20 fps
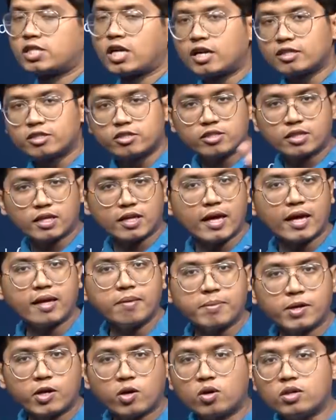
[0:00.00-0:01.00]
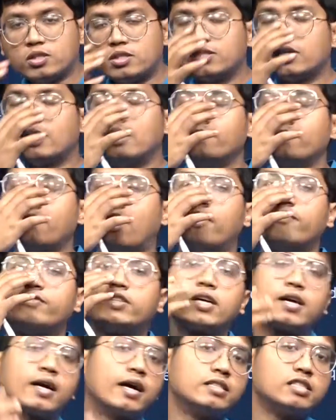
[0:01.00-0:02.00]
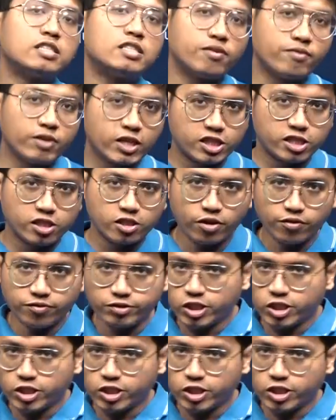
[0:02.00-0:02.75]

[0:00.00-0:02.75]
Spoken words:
charges, again because of the conservation of